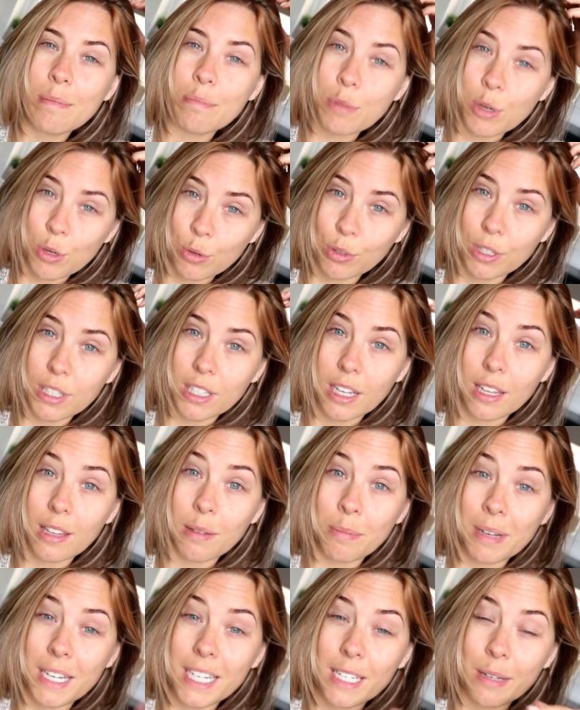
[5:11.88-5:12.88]
mousse,
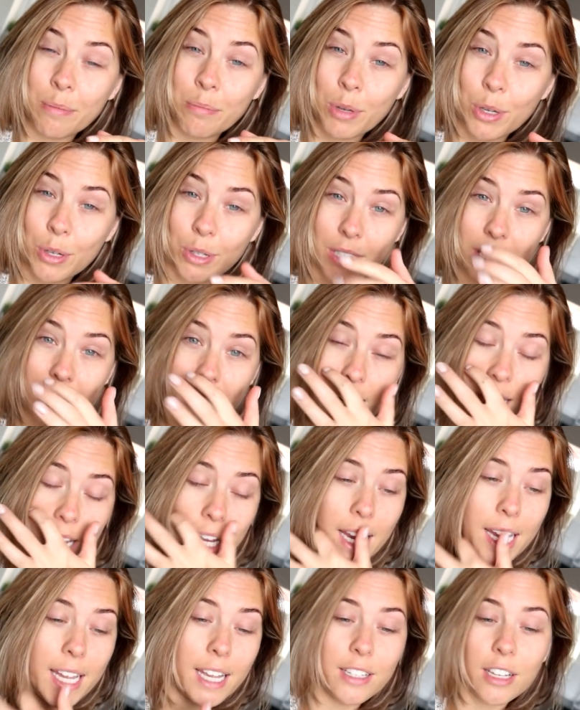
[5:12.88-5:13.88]
the medium mousse.
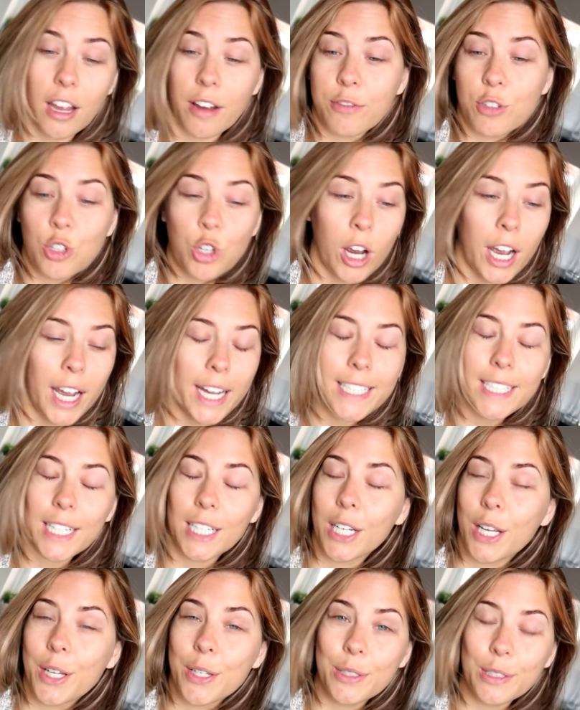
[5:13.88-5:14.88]
I've
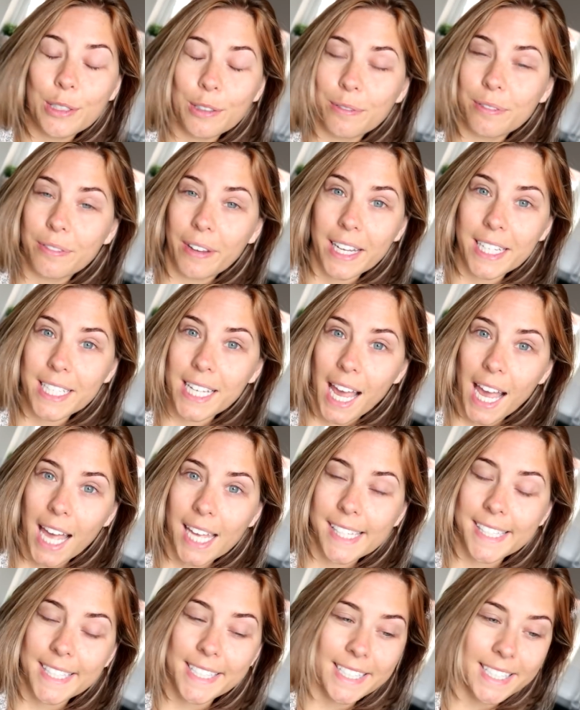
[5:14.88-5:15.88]
tried loads of fake
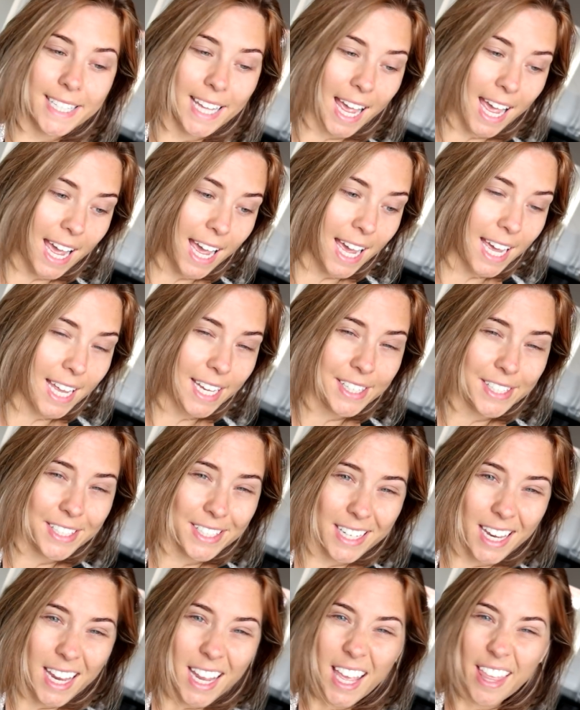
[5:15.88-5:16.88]
tans
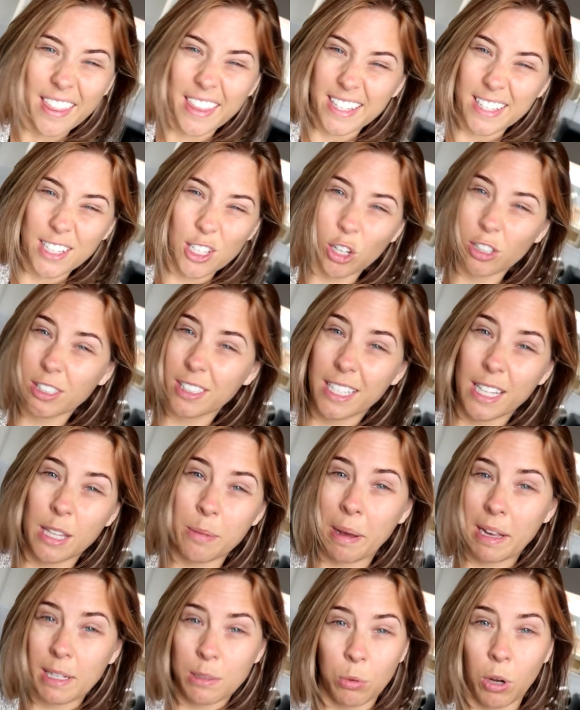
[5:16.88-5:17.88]
and this is honestly
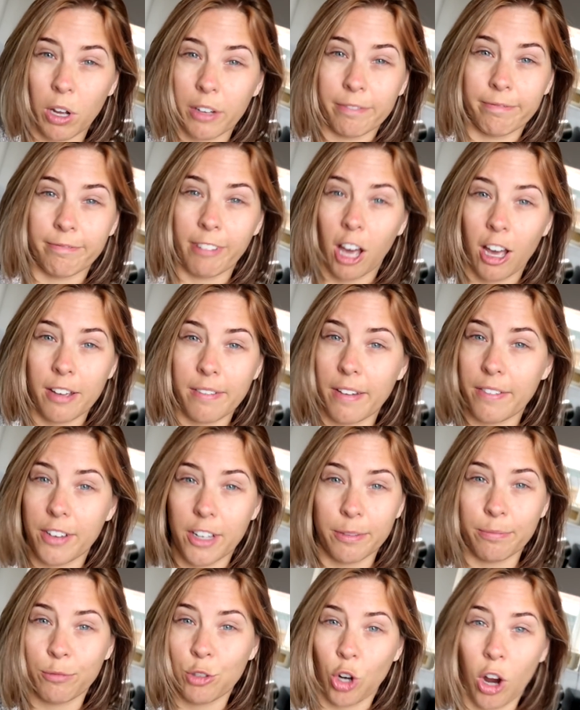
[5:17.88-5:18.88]
the best one that I've
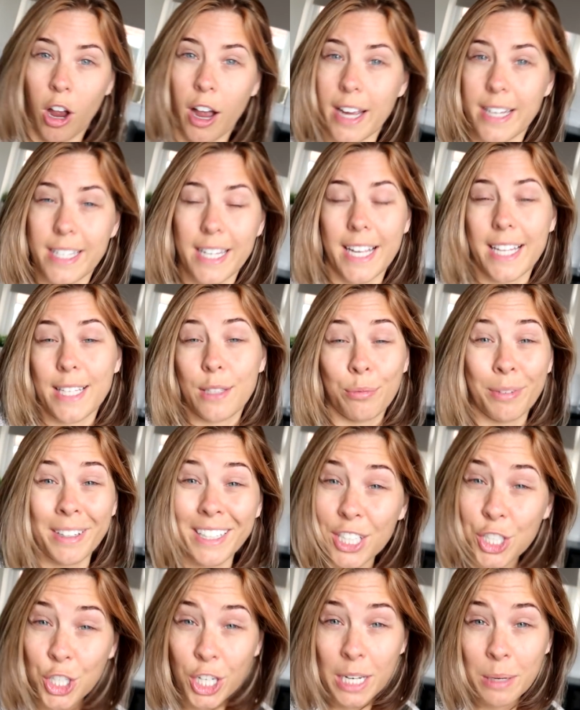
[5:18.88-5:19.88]
ever tried. It's
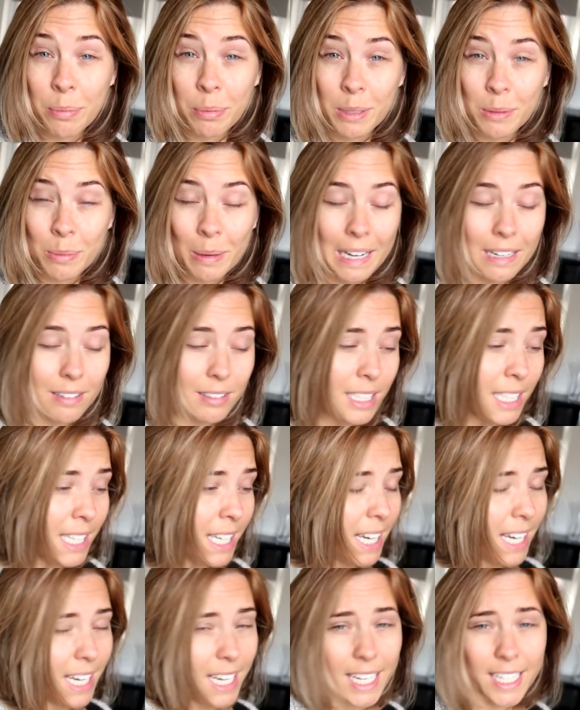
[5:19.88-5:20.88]
really cheap as well
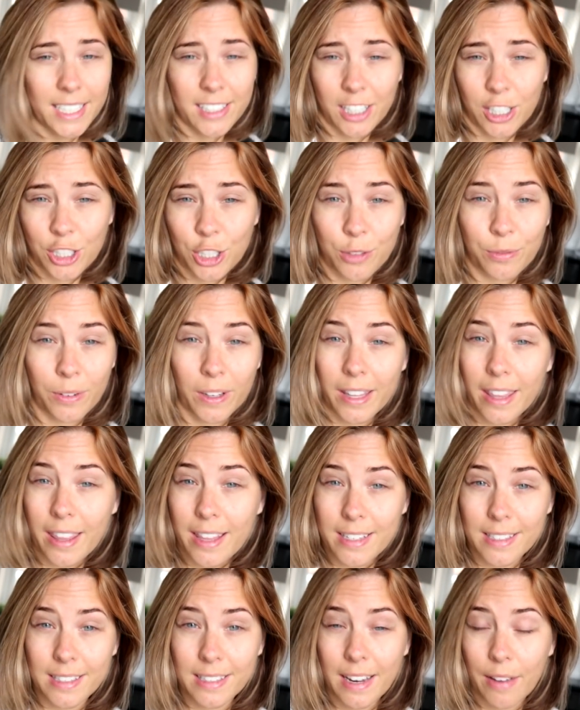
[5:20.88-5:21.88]
and I just find that
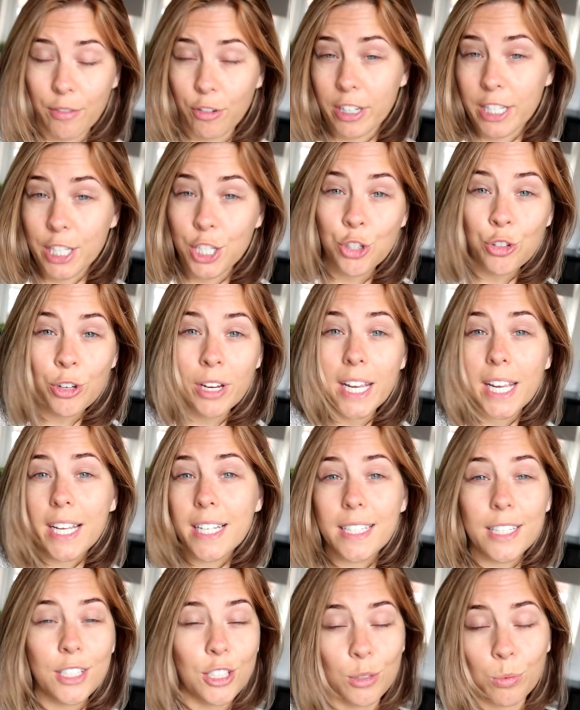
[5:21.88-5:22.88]
there's never any
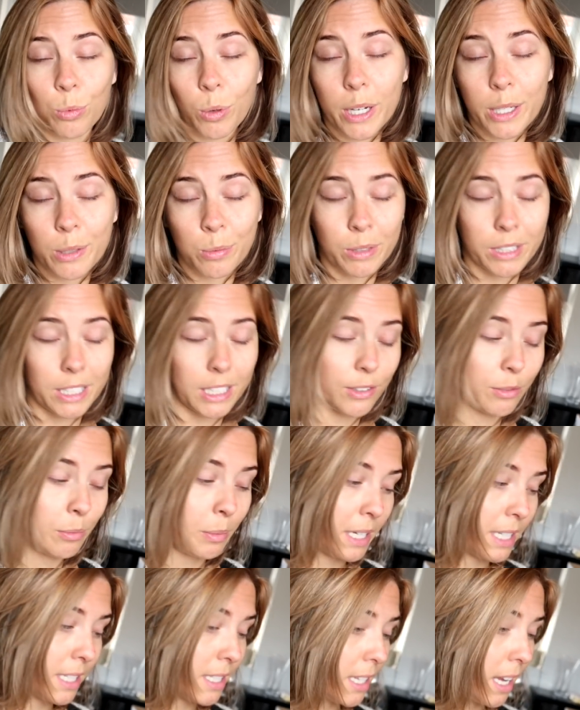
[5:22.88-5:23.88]
streaks. It just works wonders for
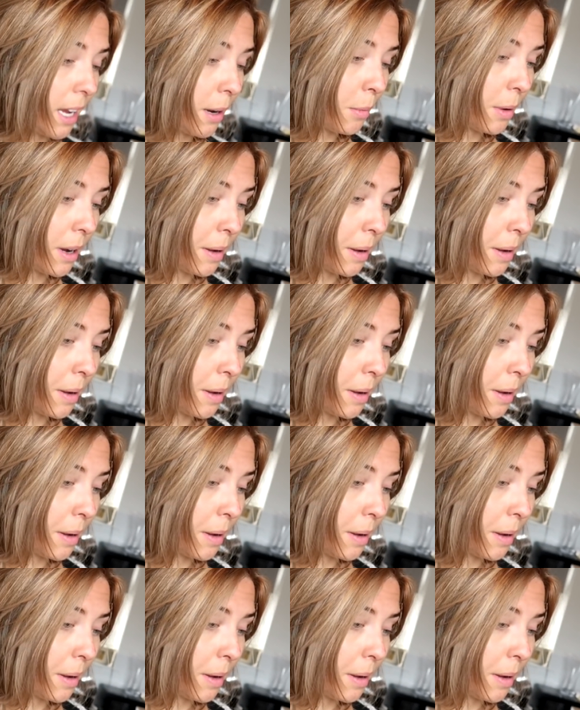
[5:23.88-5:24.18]
me. So